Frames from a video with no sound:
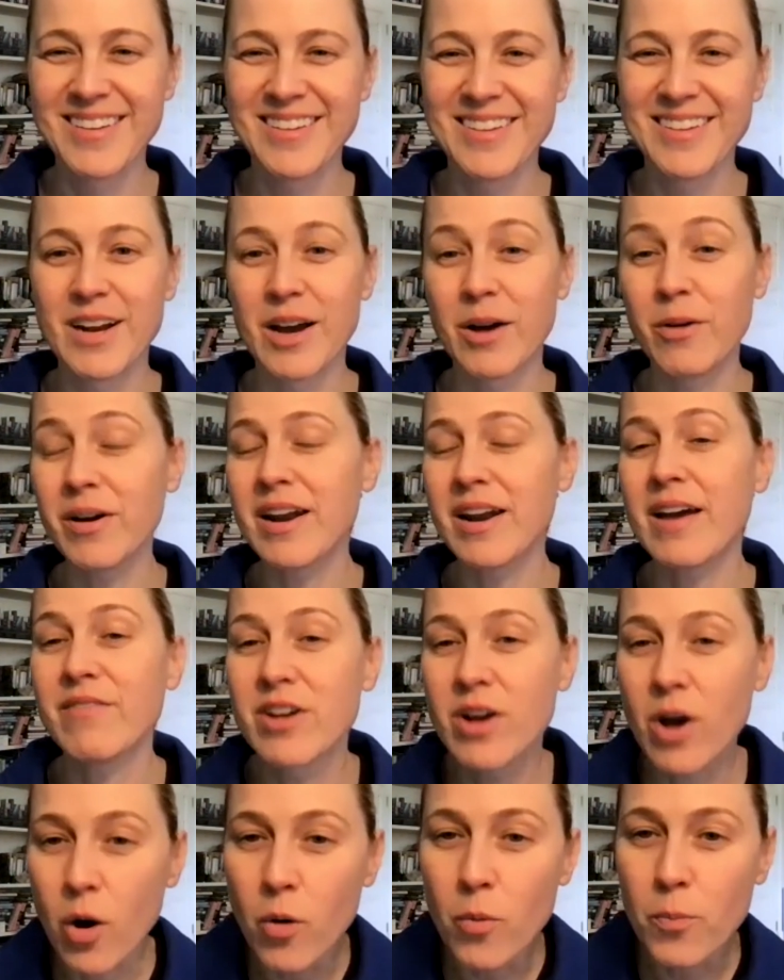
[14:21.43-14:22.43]
you know, and have
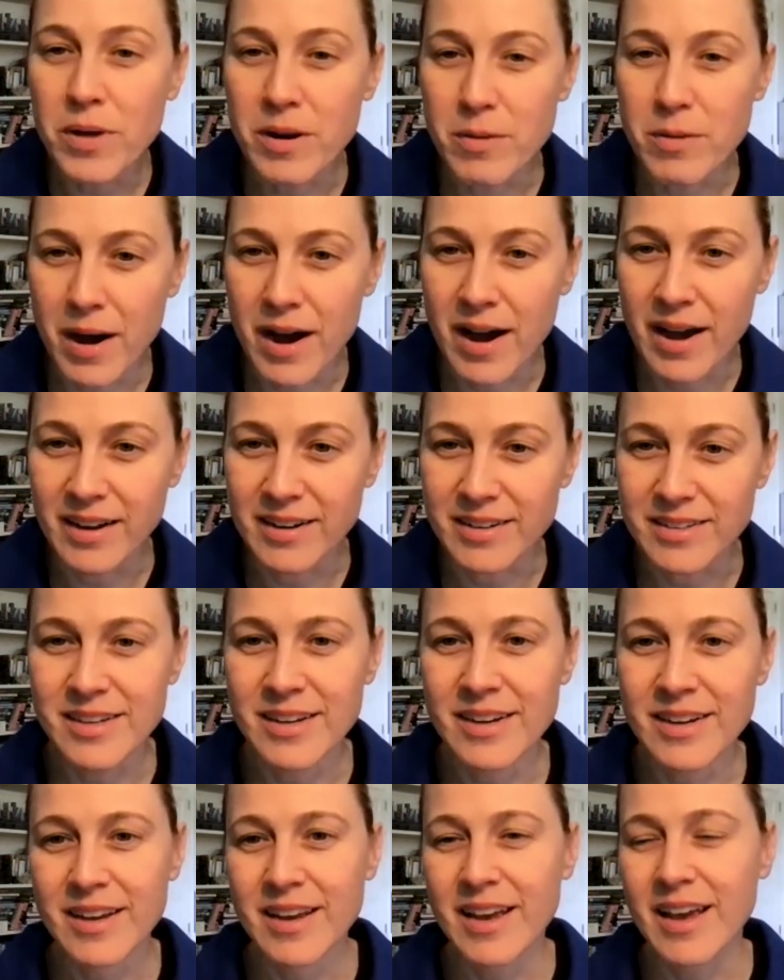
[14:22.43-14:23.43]
an open mind
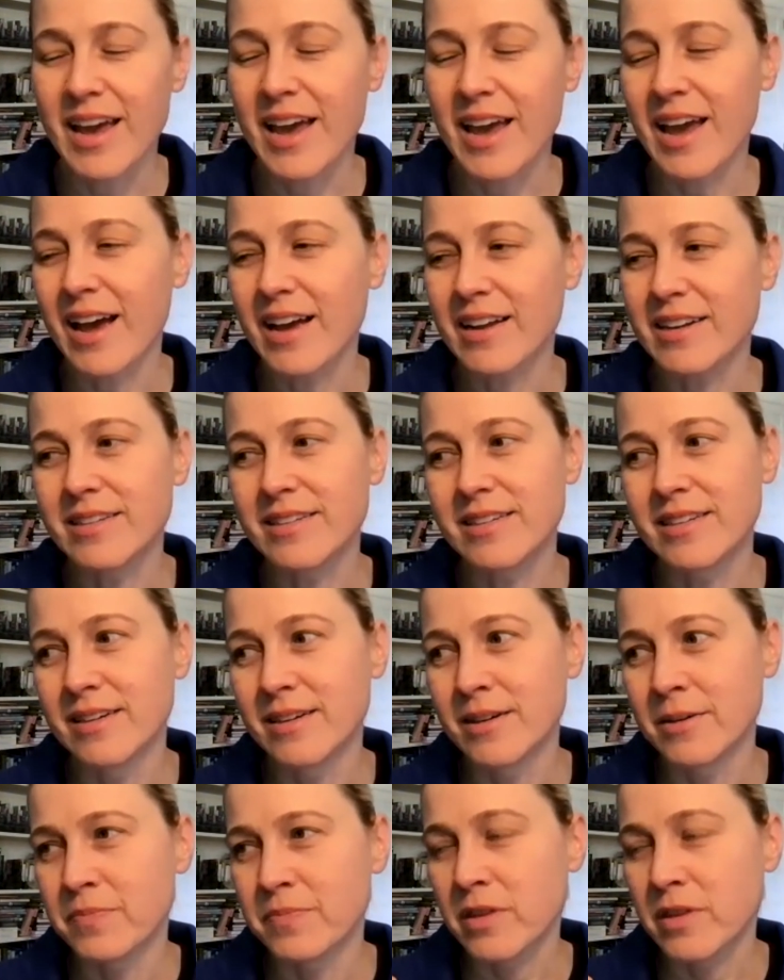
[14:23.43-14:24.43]
and
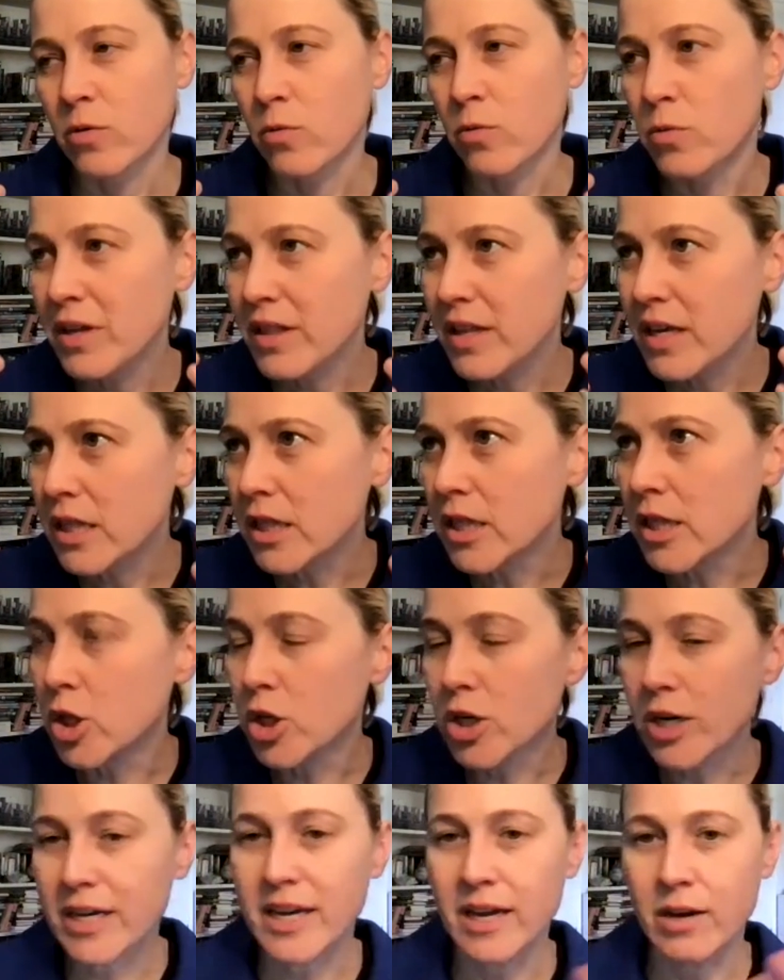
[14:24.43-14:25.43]
really
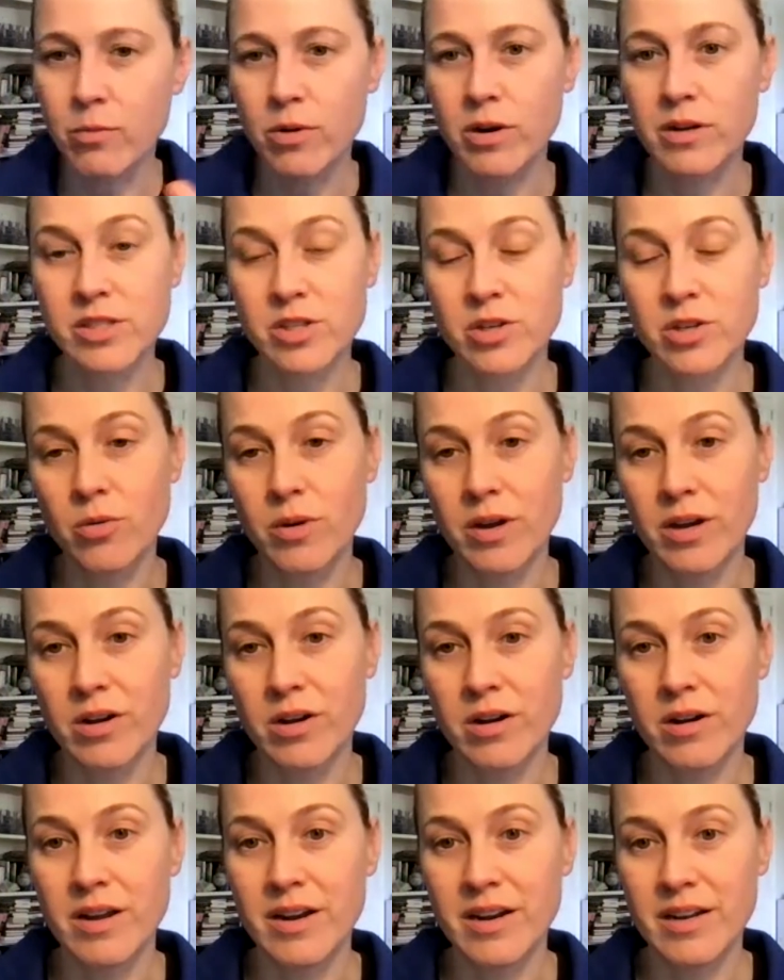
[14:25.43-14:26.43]
look at what's going
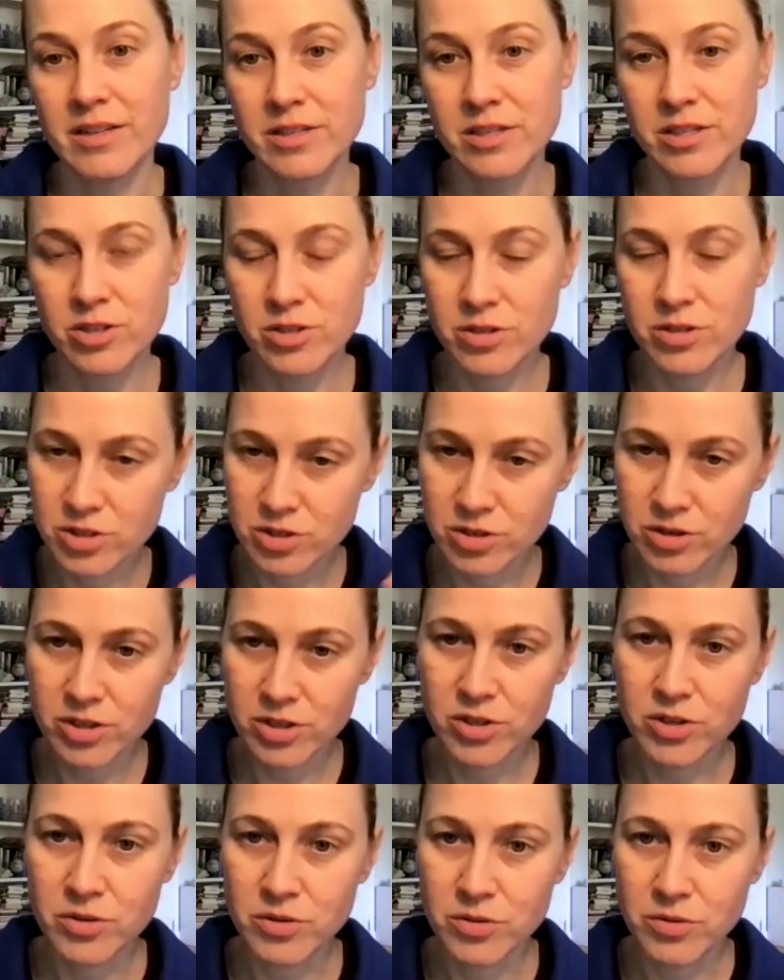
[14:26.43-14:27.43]
on and start
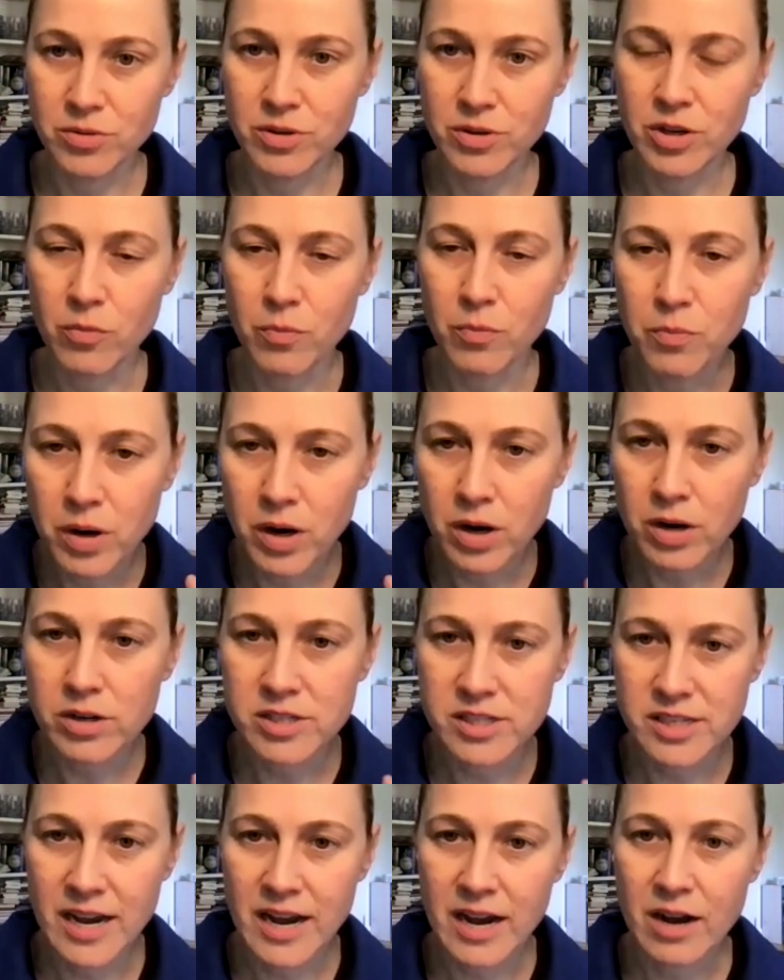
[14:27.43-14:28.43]
to, you know,
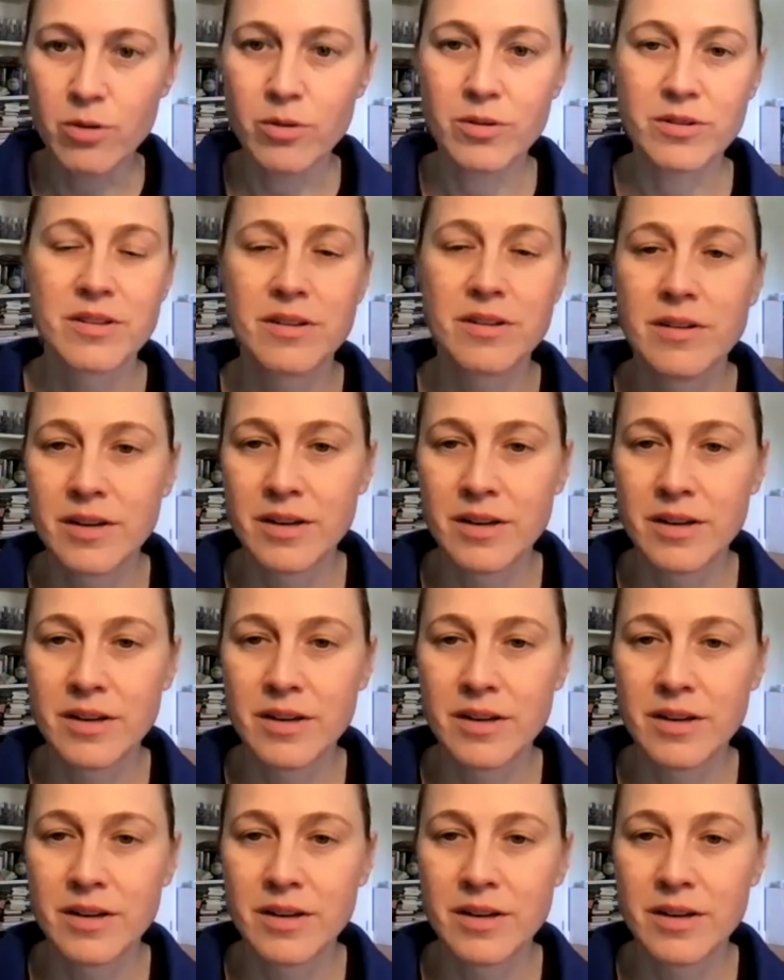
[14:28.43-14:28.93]
parse out,